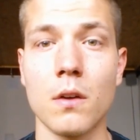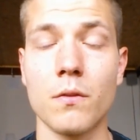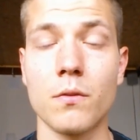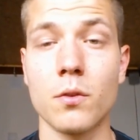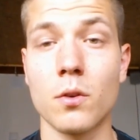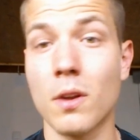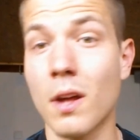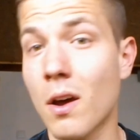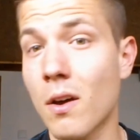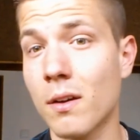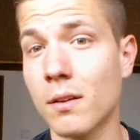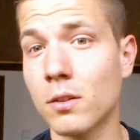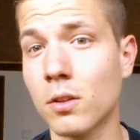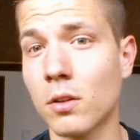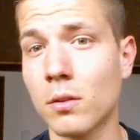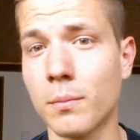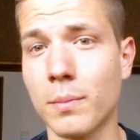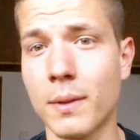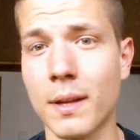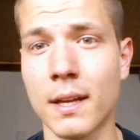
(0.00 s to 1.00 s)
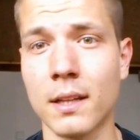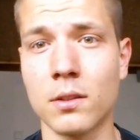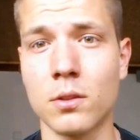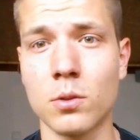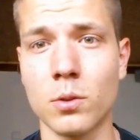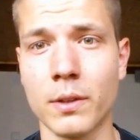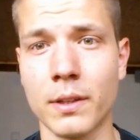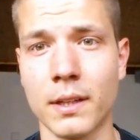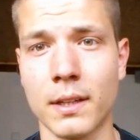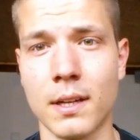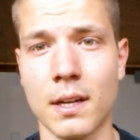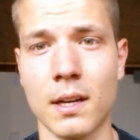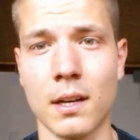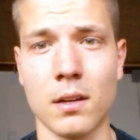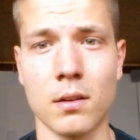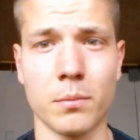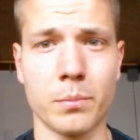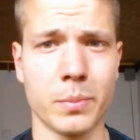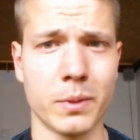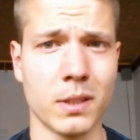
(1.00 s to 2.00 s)
for now I don't plan doing any
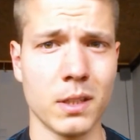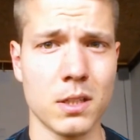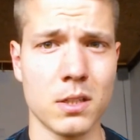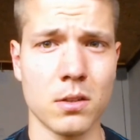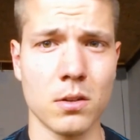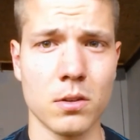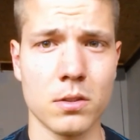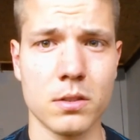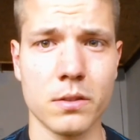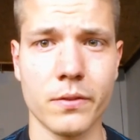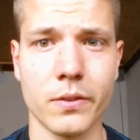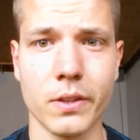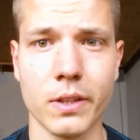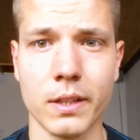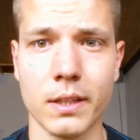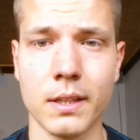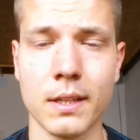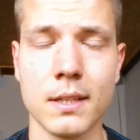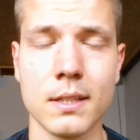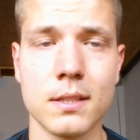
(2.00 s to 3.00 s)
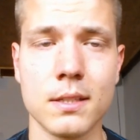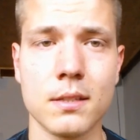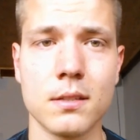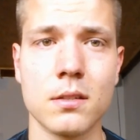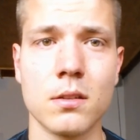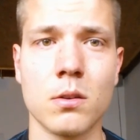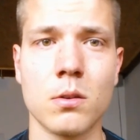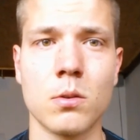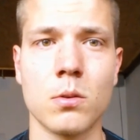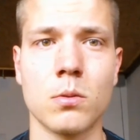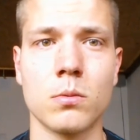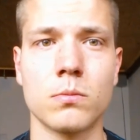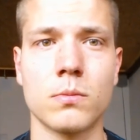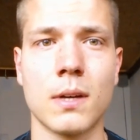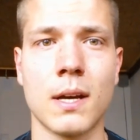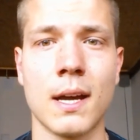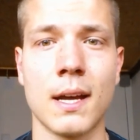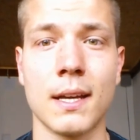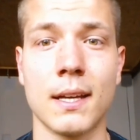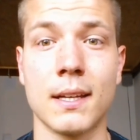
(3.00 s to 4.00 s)
competition or something like this, so
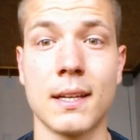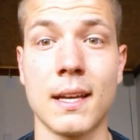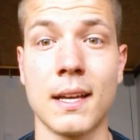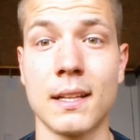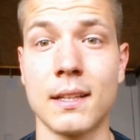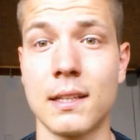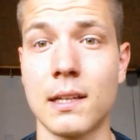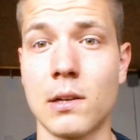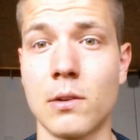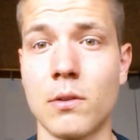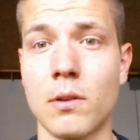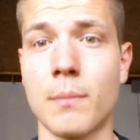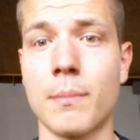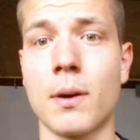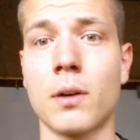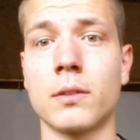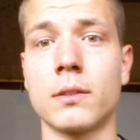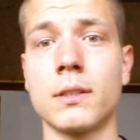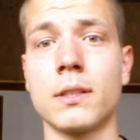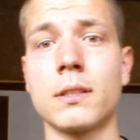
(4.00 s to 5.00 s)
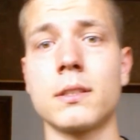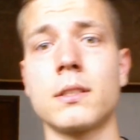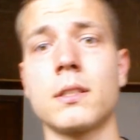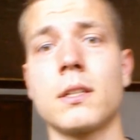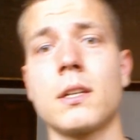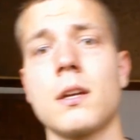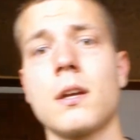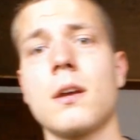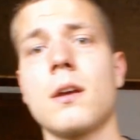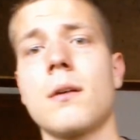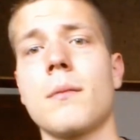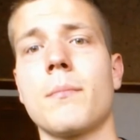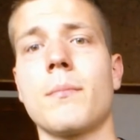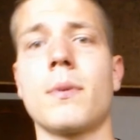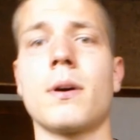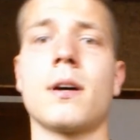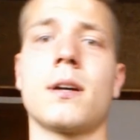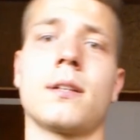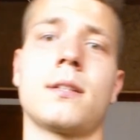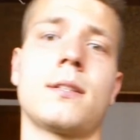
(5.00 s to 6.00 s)
I can't tell you about this,
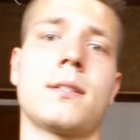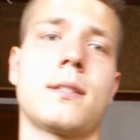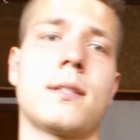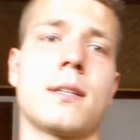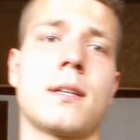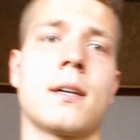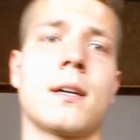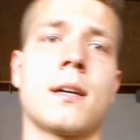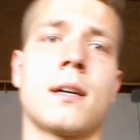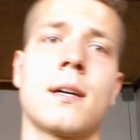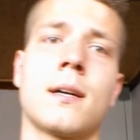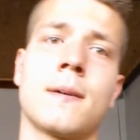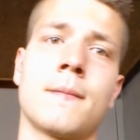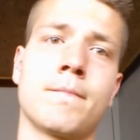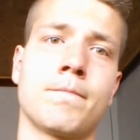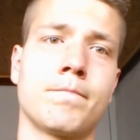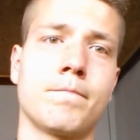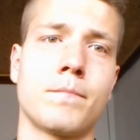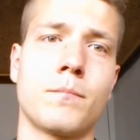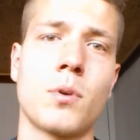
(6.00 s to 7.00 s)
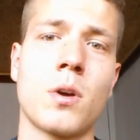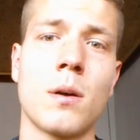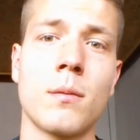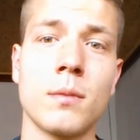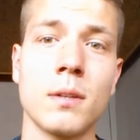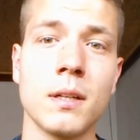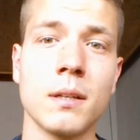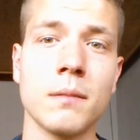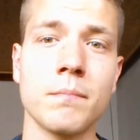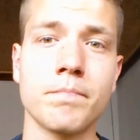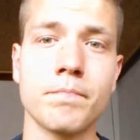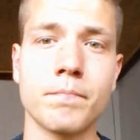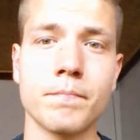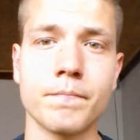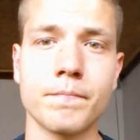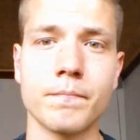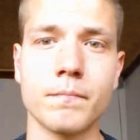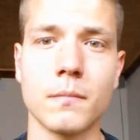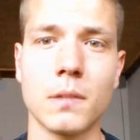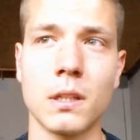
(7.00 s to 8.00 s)
but probably
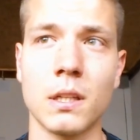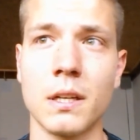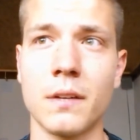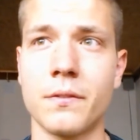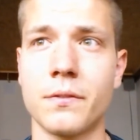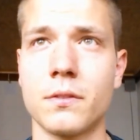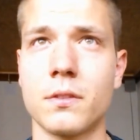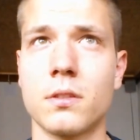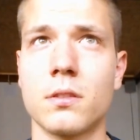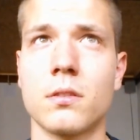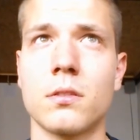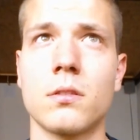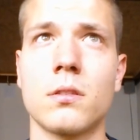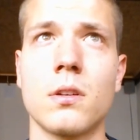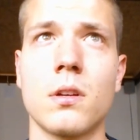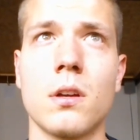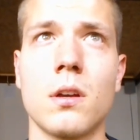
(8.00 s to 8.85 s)
lift